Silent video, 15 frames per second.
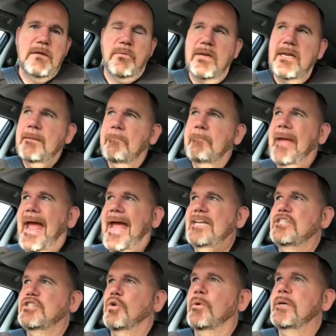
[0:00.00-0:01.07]
really
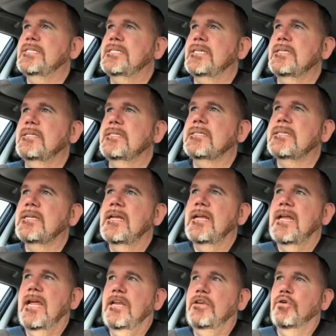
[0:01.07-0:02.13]
bad choices
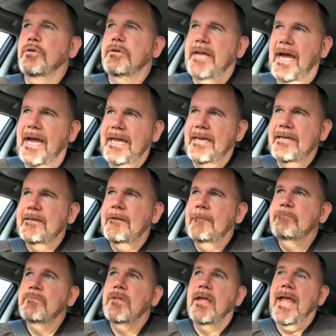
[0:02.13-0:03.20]
in your diet
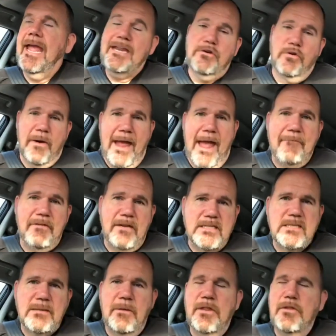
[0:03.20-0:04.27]
and or having
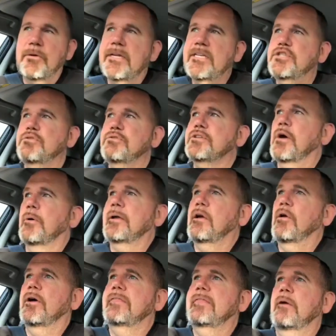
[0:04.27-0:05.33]
some other issues going
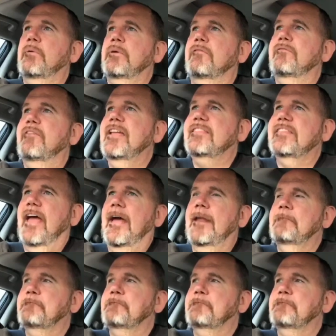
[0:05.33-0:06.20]
on that would affect that.